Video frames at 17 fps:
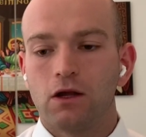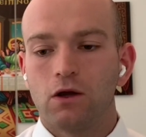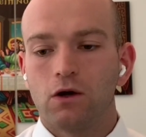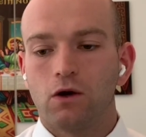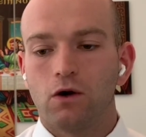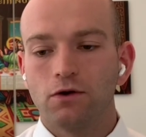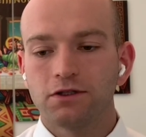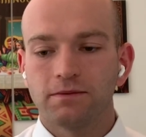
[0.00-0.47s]

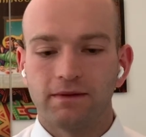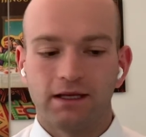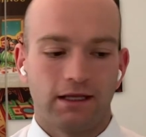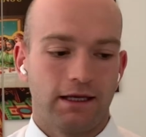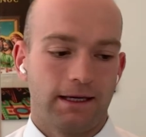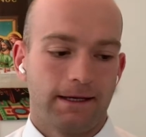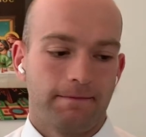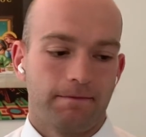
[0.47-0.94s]

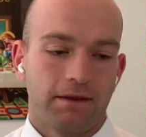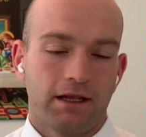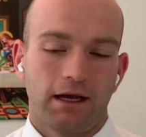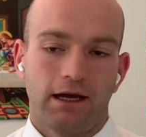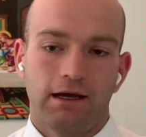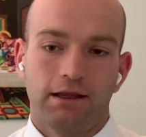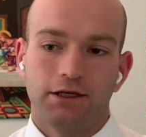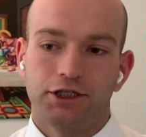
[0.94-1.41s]
Ultimately,
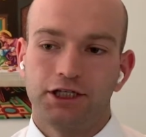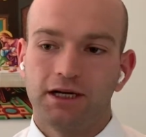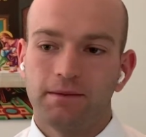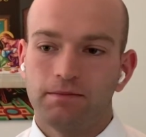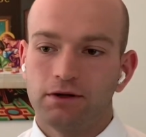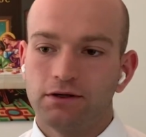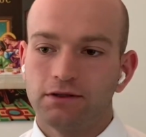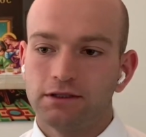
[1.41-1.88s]
the
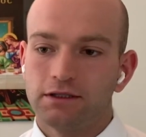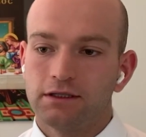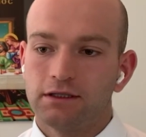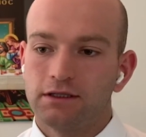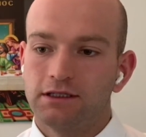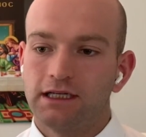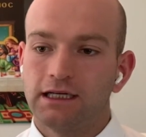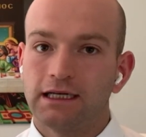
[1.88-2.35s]

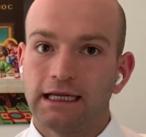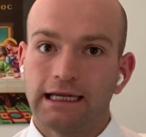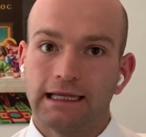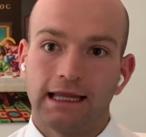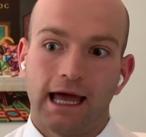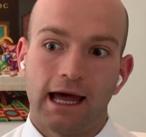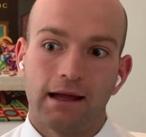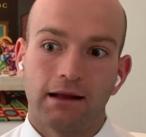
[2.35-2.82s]
shippers didn't
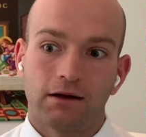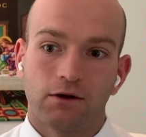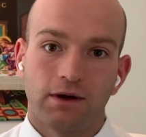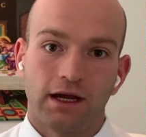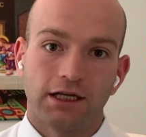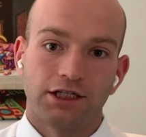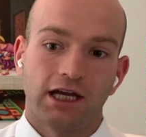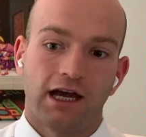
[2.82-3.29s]
get that
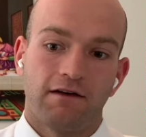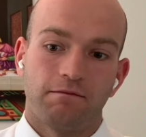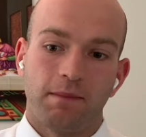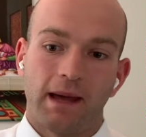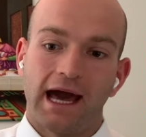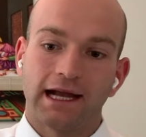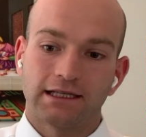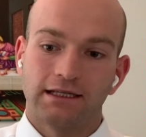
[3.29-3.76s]
crankshaft
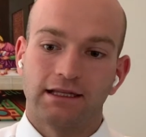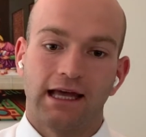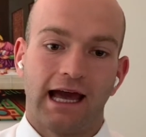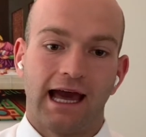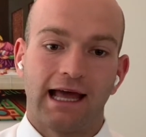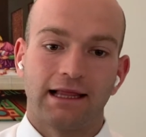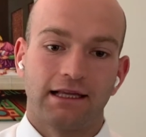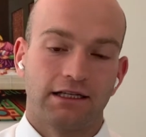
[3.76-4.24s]
back to the
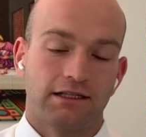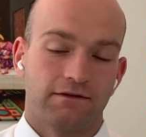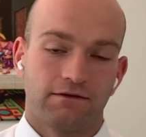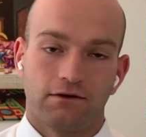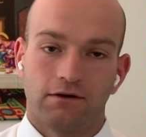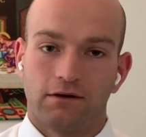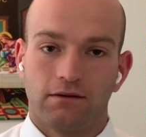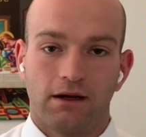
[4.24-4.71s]
Hadleys
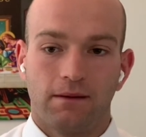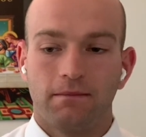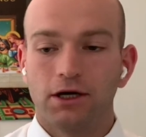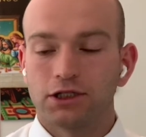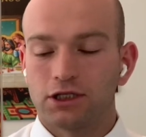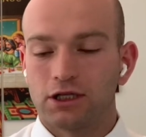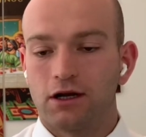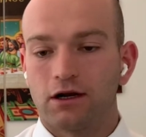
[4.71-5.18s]
for a
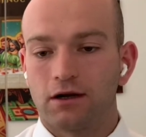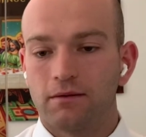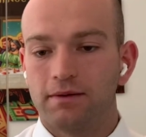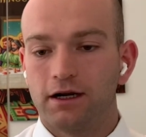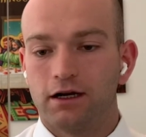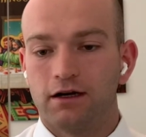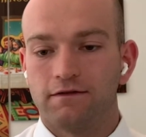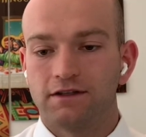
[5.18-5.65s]
much longer
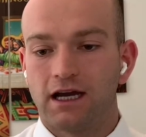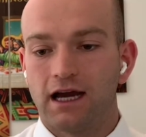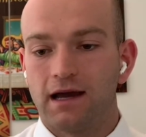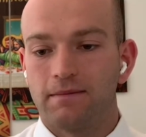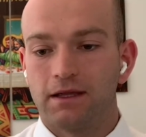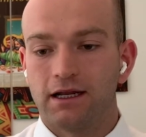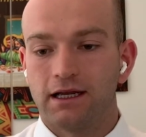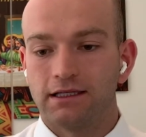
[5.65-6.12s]
period of
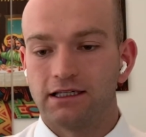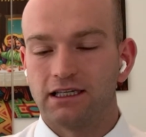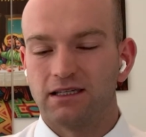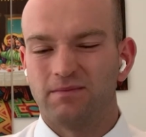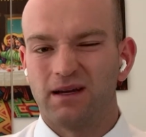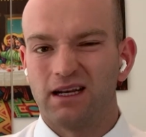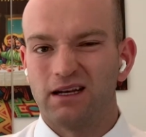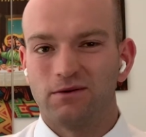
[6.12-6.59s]
time than
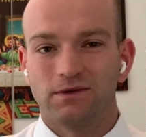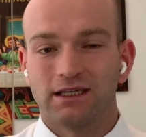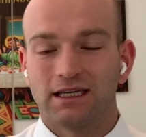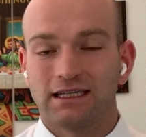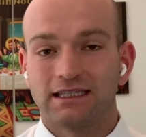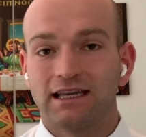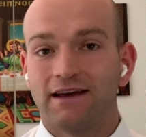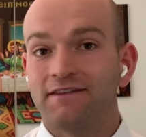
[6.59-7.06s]
anticipated. It was
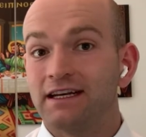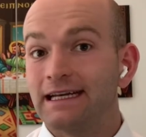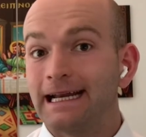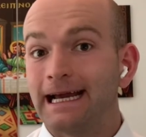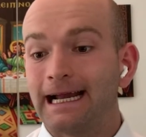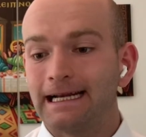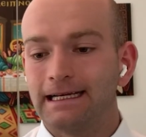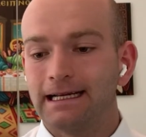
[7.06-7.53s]
like 7 to
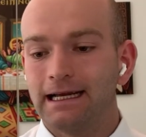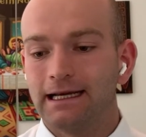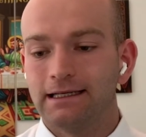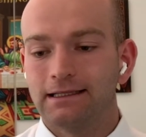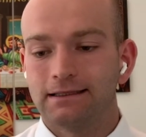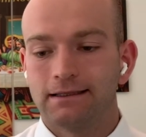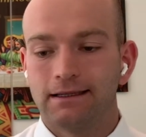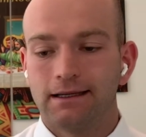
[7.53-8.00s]
9
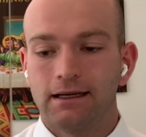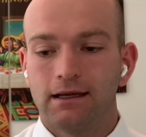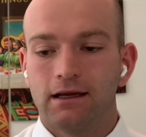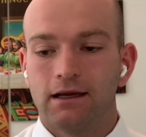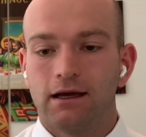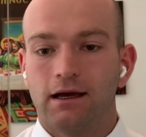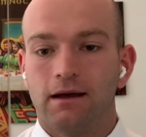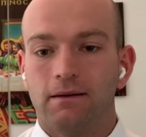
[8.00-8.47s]
days.
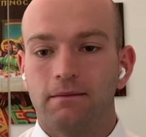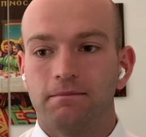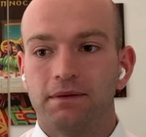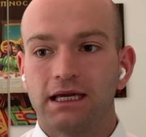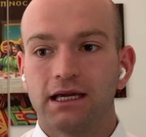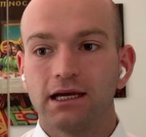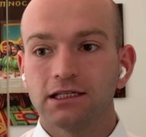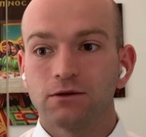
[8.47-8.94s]

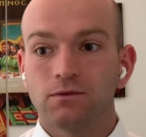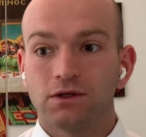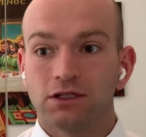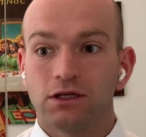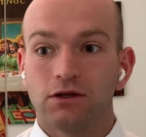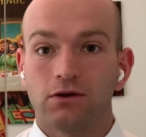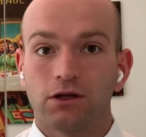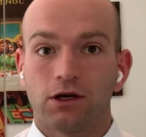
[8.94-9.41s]
Because it
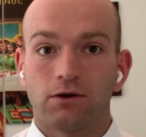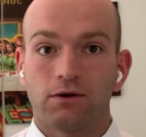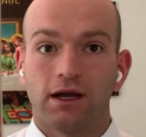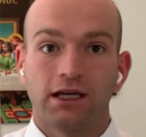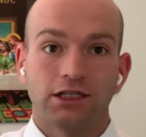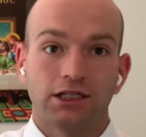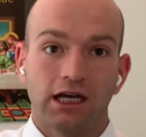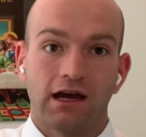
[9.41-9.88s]
was the only
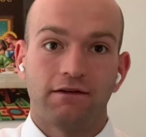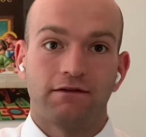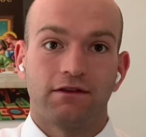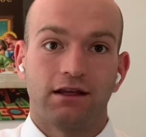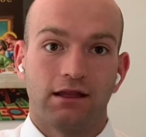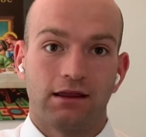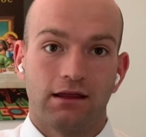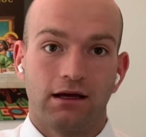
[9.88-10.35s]
crankshaft
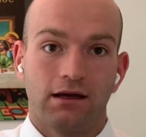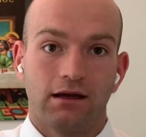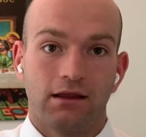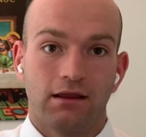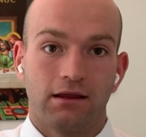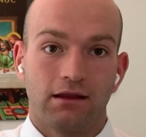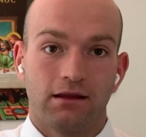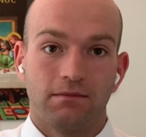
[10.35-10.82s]
that
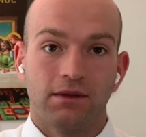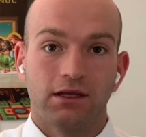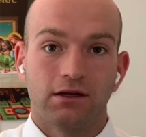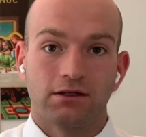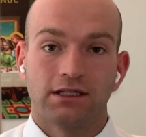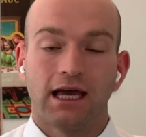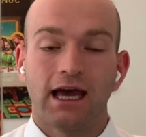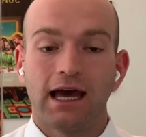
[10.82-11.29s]
the
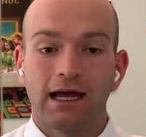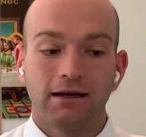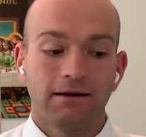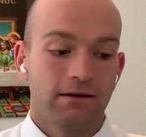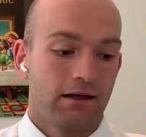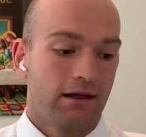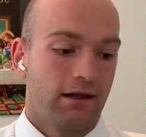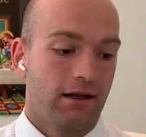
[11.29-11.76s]
millers
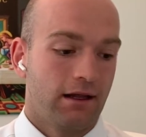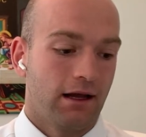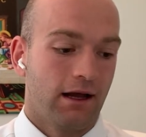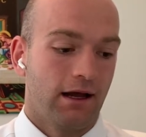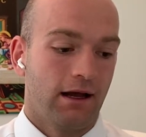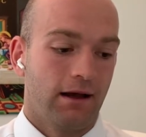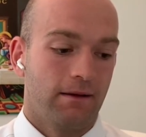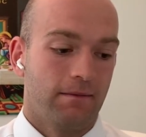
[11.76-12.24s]
had,
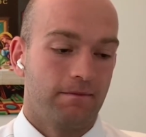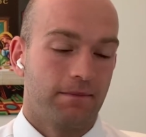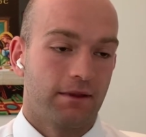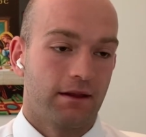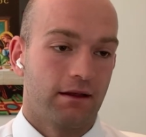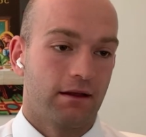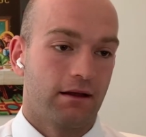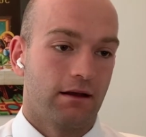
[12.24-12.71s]

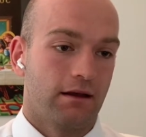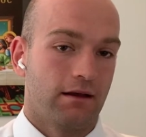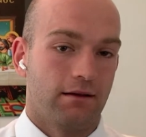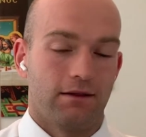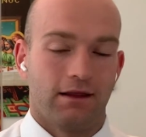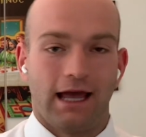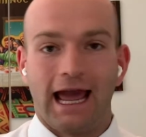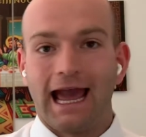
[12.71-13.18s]

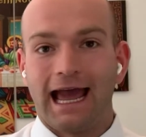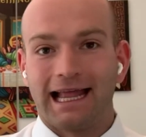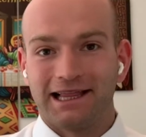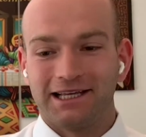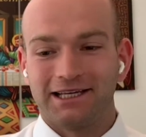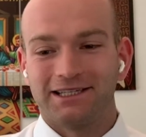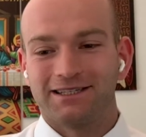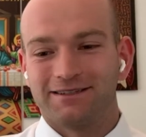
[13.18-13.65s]
the
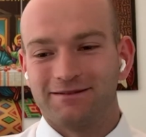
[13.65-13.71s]
Hadleys.